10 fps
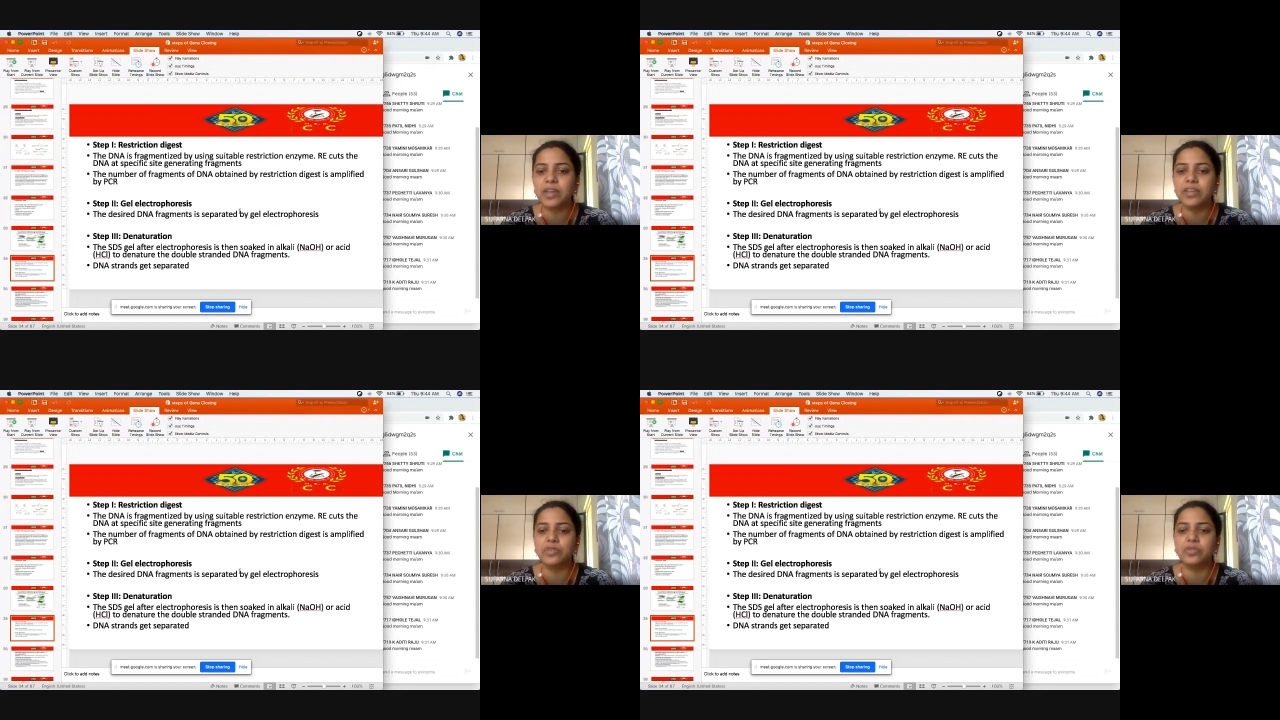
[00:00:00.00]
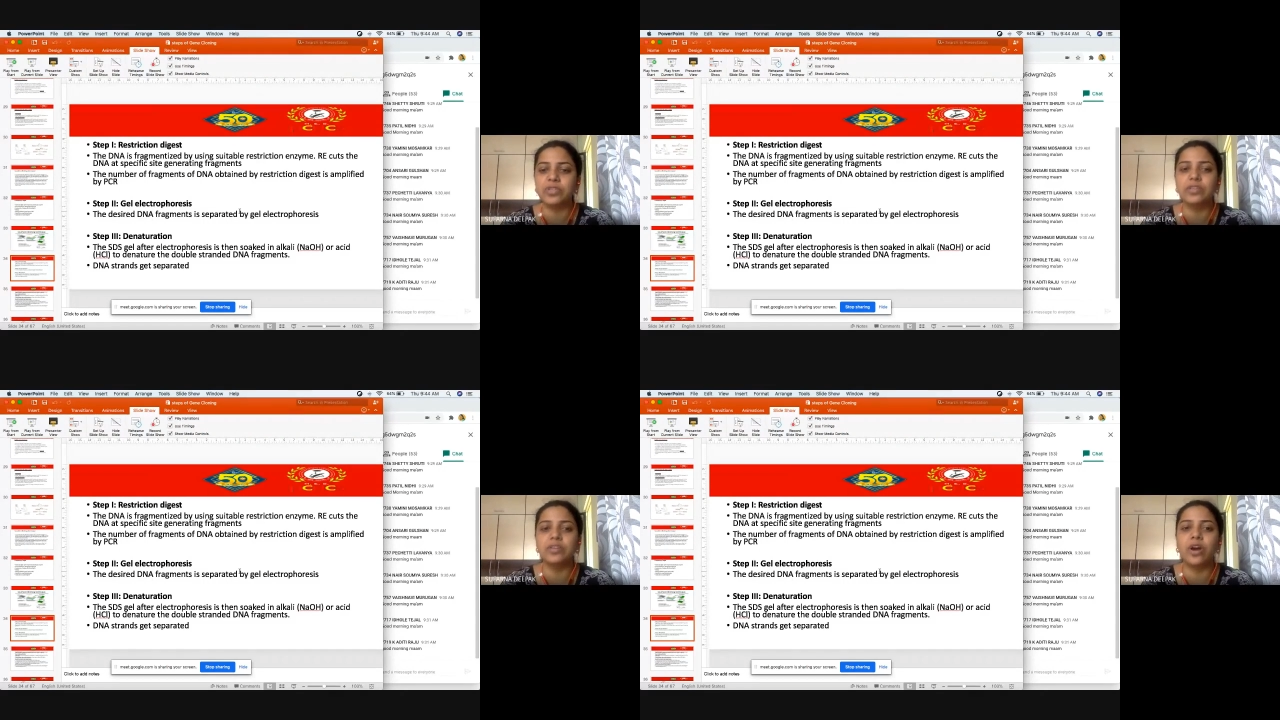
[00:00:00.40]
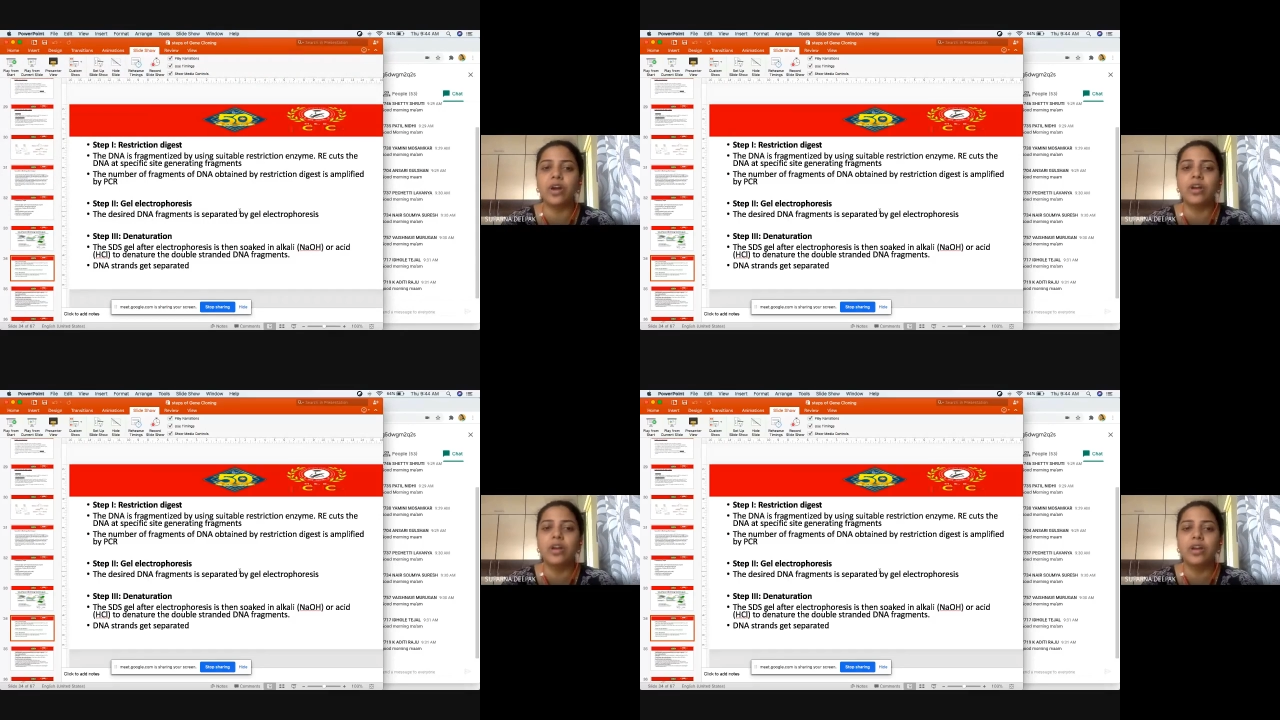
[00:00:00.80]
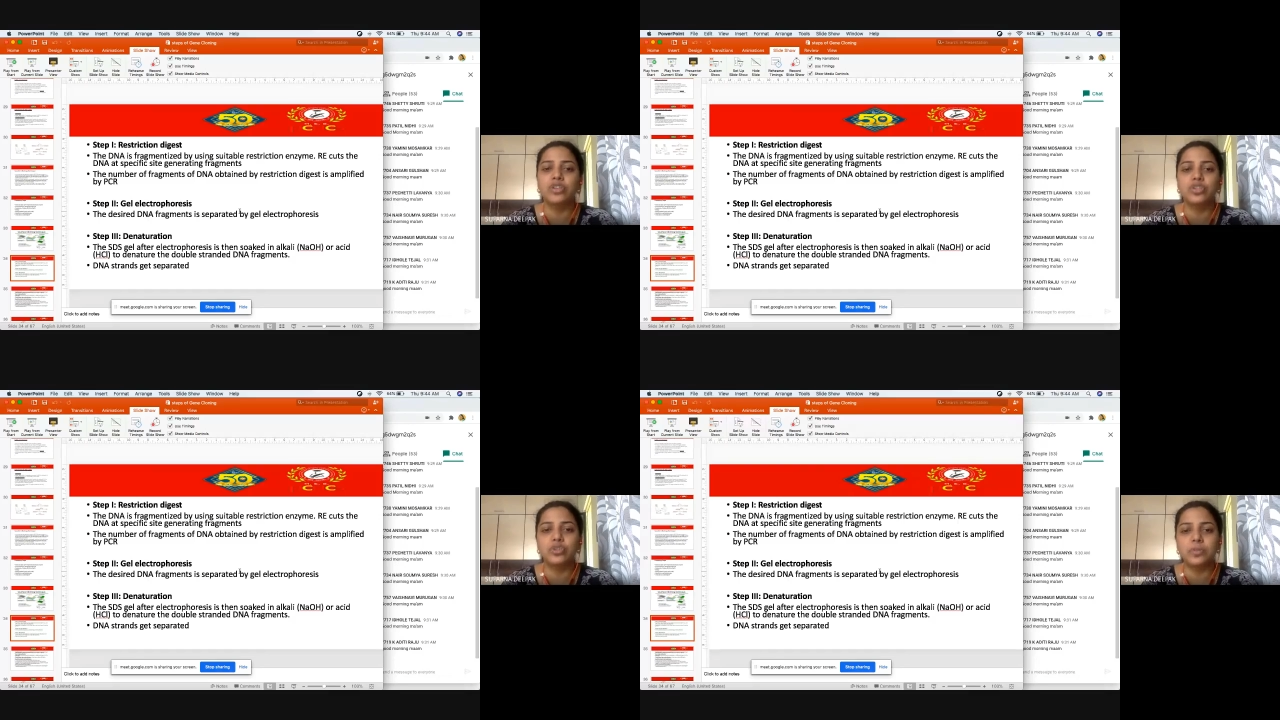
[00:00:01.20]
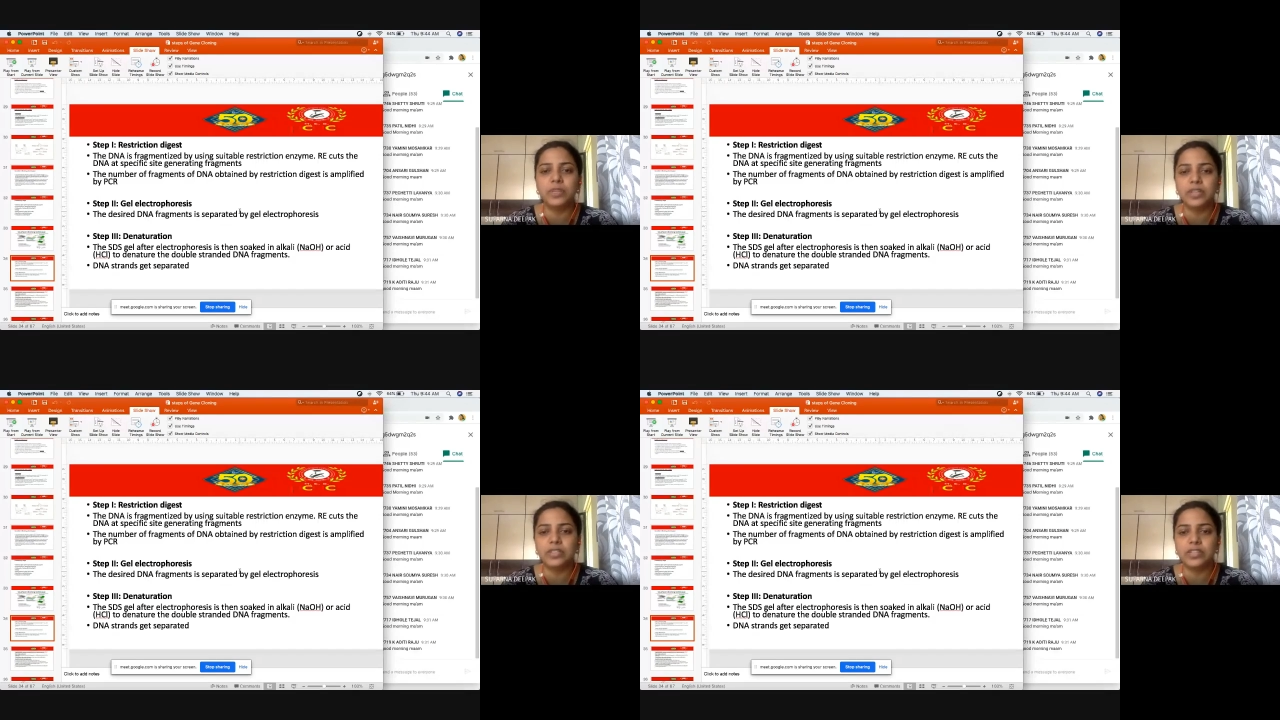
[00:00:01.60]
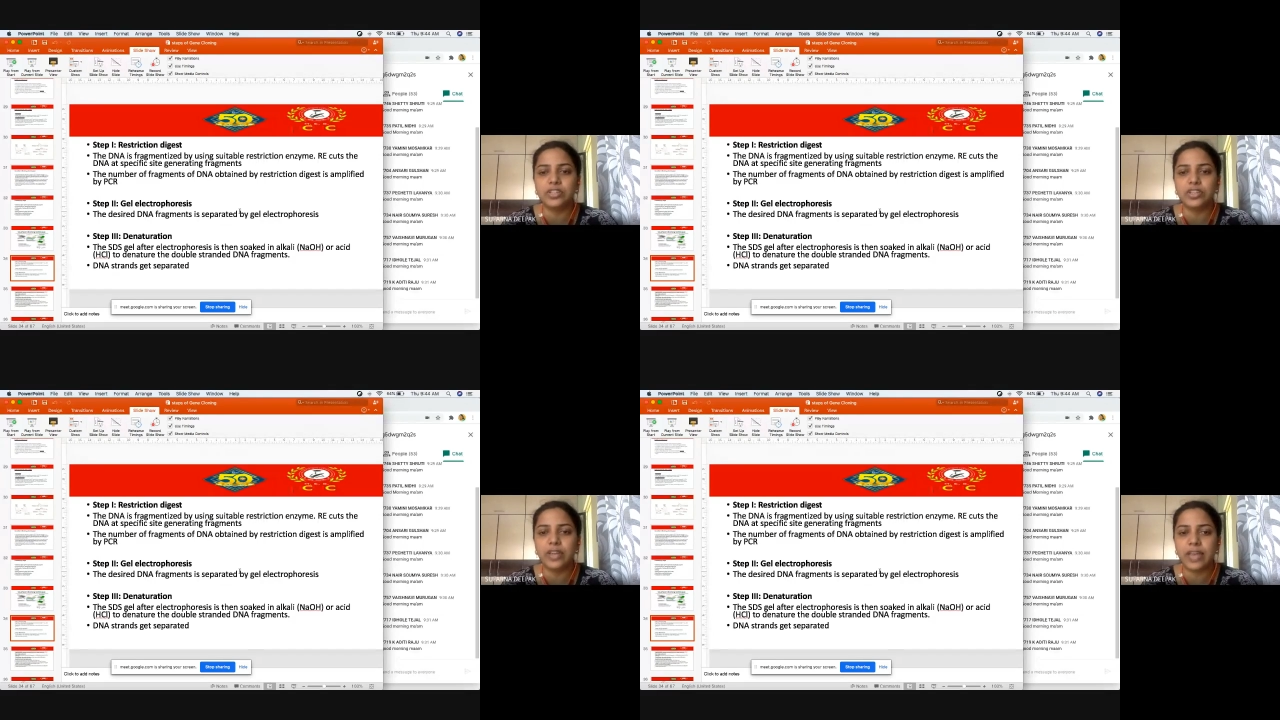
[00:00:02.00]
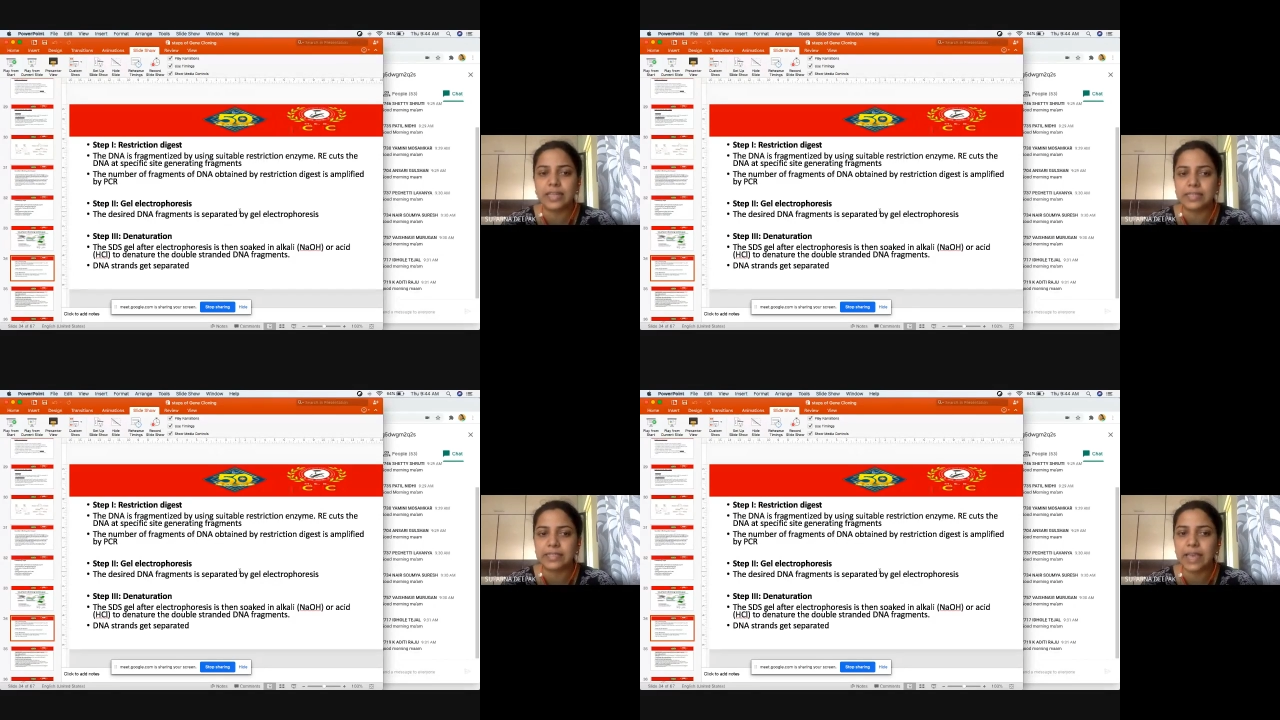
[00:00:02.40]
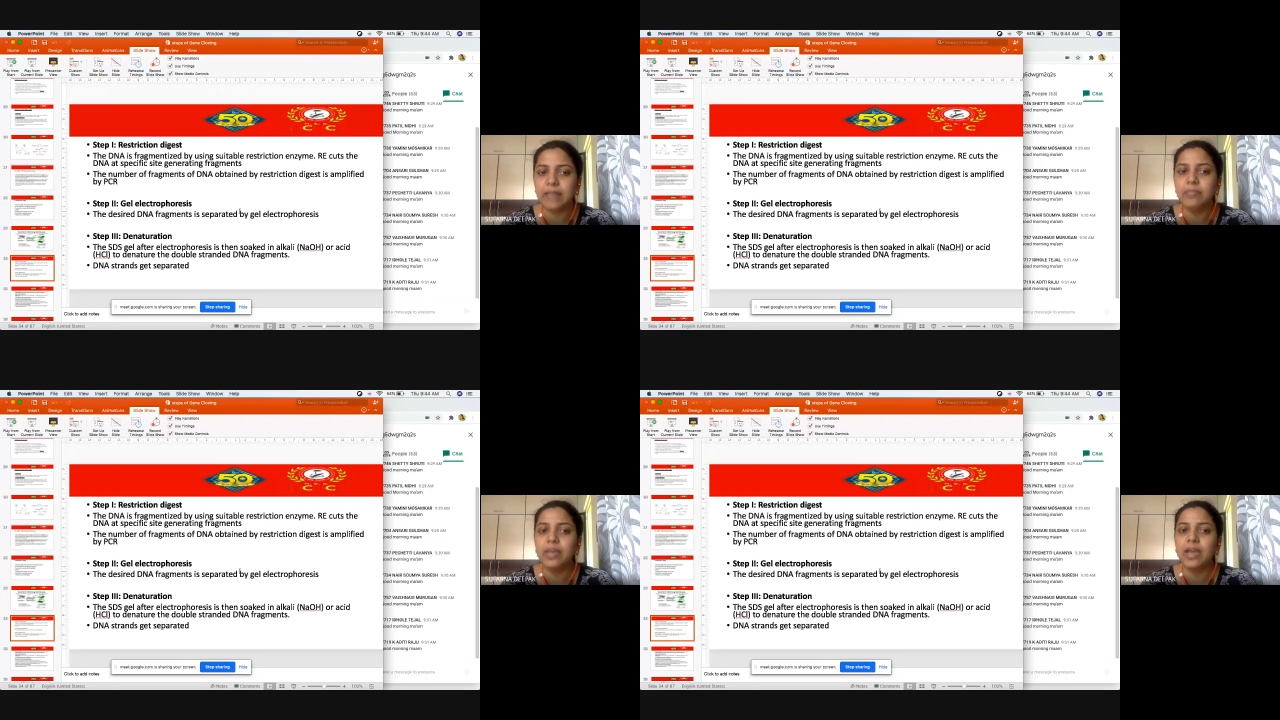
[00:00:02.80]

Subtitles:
using your suitable restriction enzyme.